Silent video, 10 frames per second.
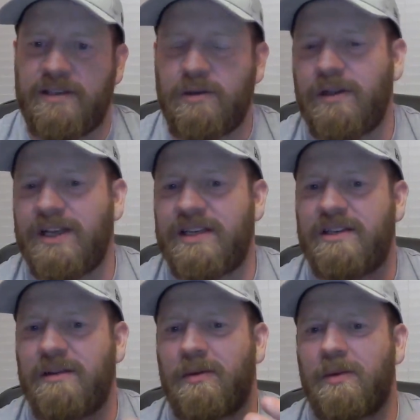So unless it's
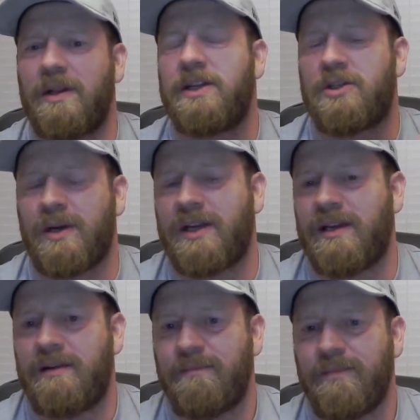something really
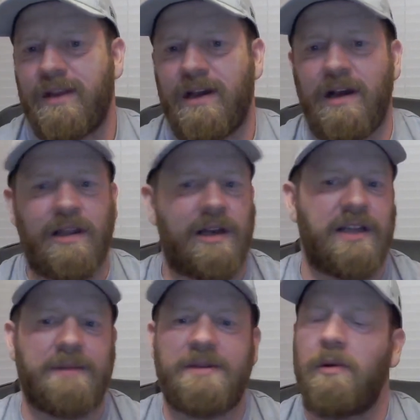tricky, a lot of
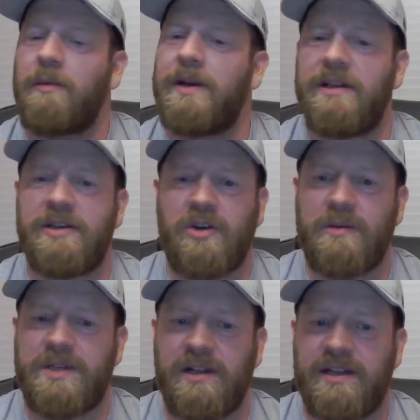times I won't read the
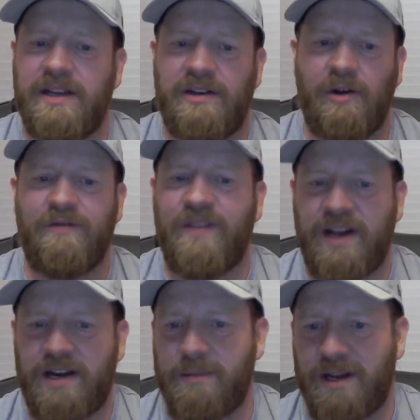description unless I don't
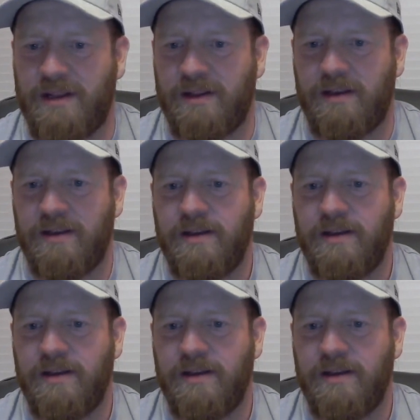find it immediately.